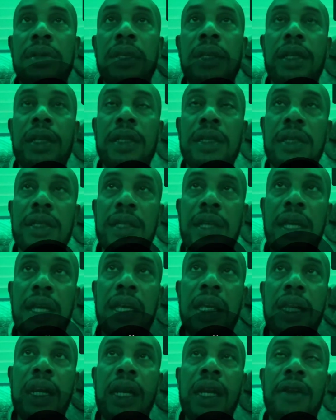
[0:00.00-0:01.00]
and the
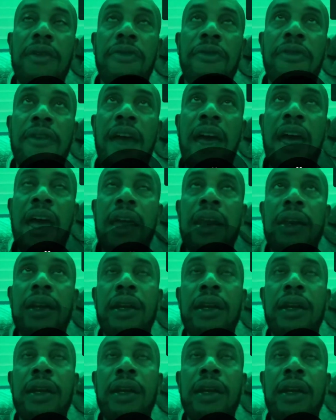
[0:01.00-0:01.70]
skin and the fat,